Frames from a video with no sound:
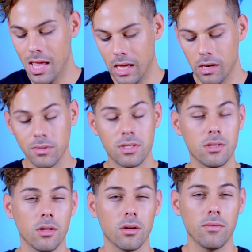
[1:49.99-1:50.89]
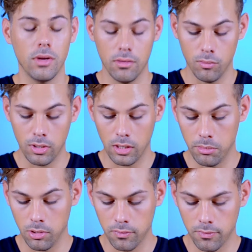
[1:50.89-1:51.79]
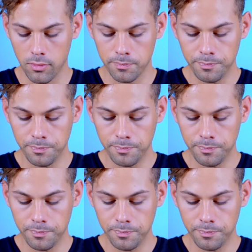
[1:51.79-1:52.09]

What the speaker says: and it would still look really beautiful.